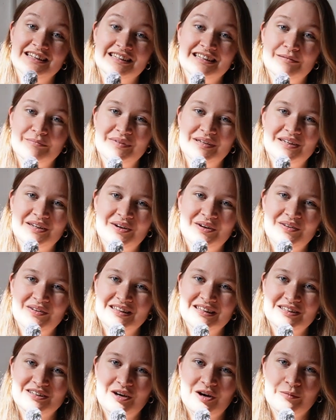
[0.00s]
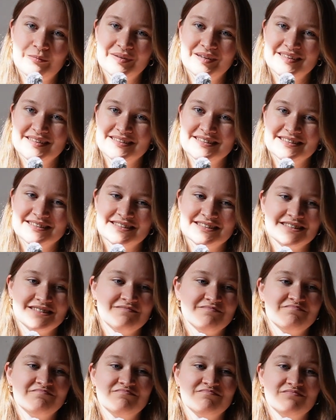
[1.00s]
let me know in the comments.
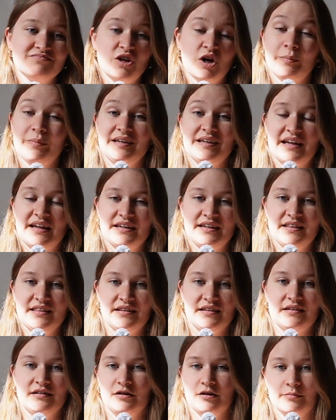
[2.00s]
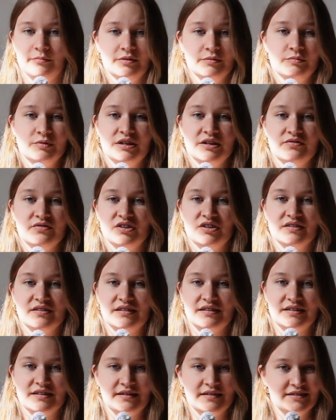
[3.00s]
Comment anything. Comment whatever you're
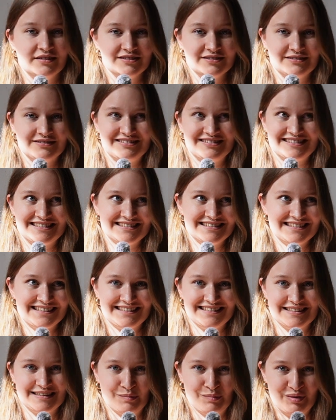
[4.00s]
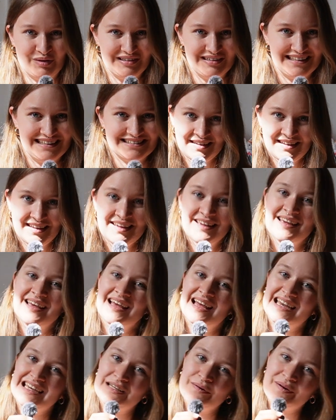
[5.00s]
thinking, as long as it's like somewhat nice.
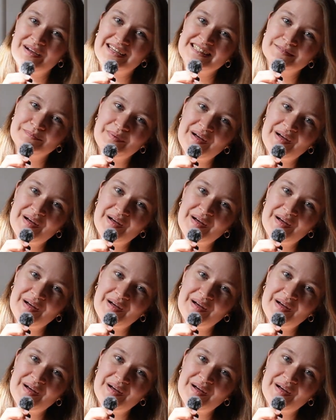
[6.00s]
Anyways,